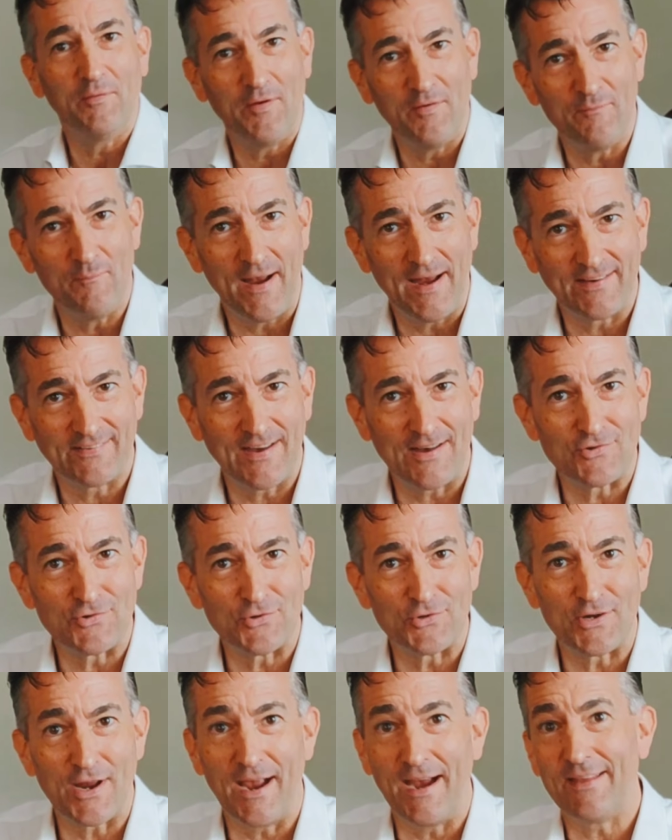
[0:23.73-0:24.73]
of my
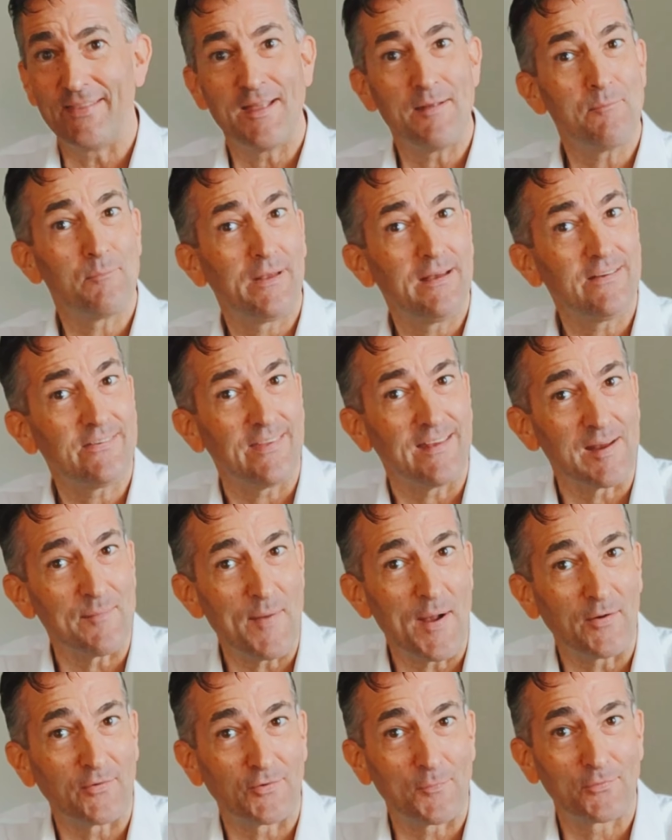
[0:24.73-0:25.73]
essential guide, then please think
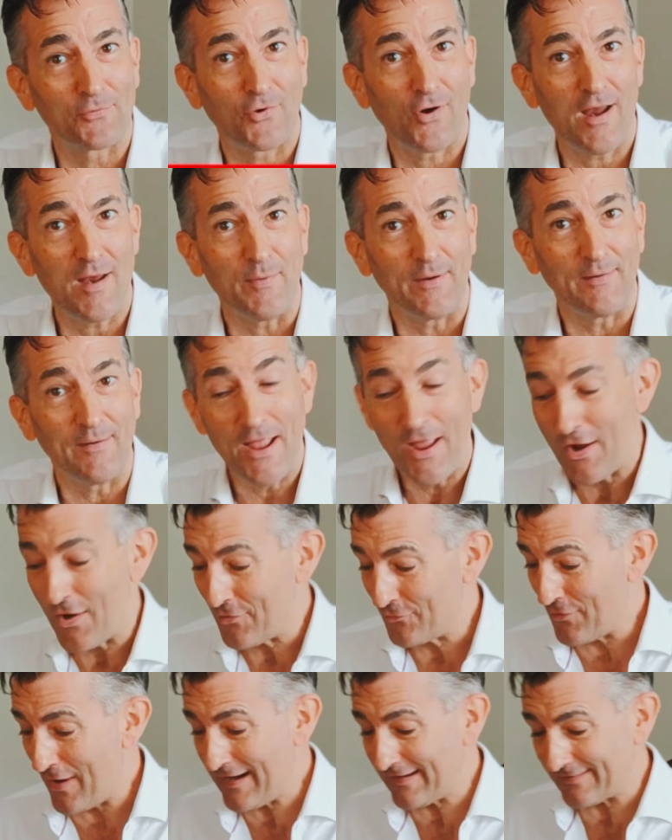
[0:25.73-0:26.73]
about subscribing.
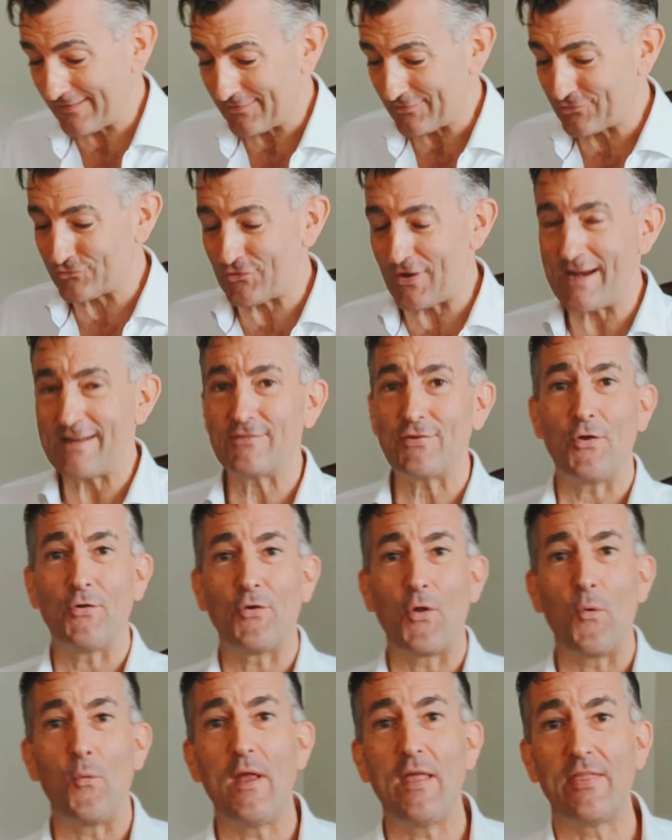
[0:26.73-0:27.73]
Right, straight
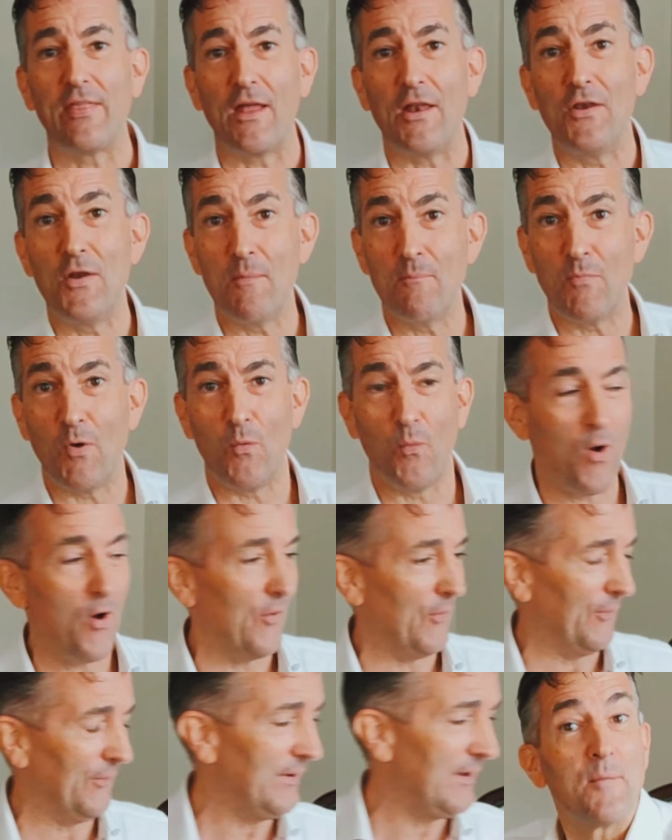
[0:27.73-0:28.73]
on with number
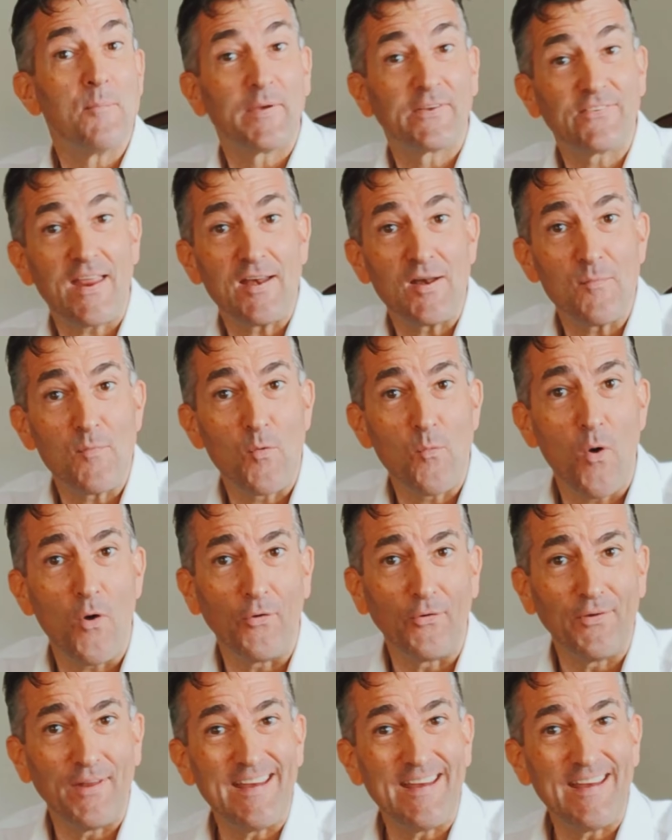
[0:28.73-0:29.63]
1. Mistake number 1